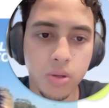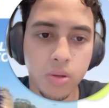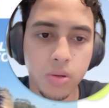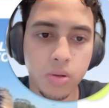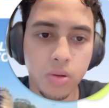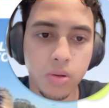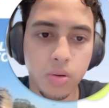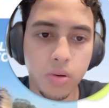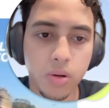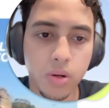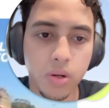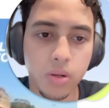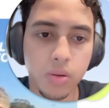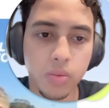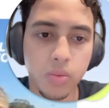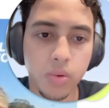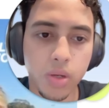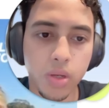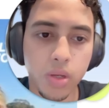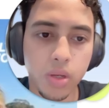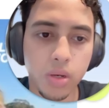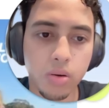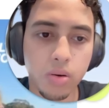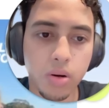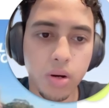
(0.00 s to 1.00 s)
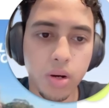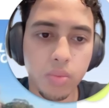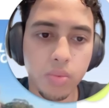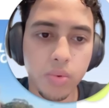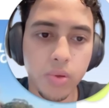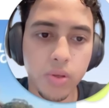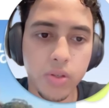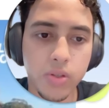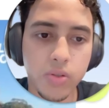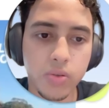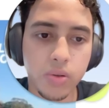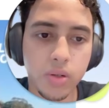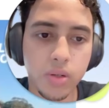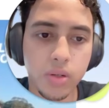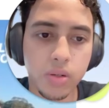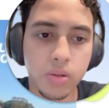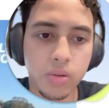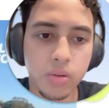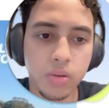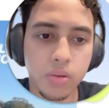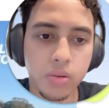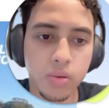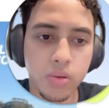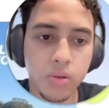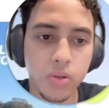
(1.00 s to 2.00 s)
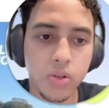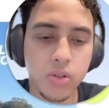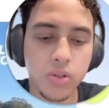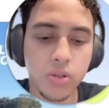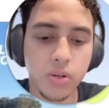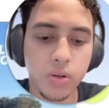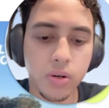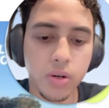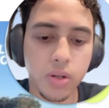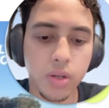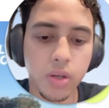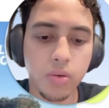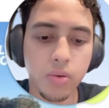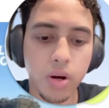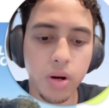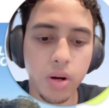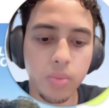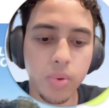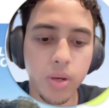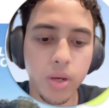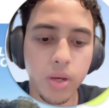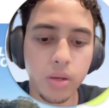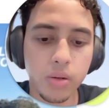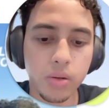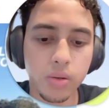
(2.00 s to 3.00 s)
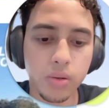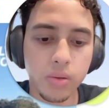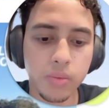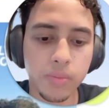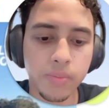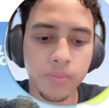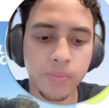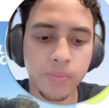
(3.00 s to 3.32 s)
All right, we can grab this one, sturdy grab handle.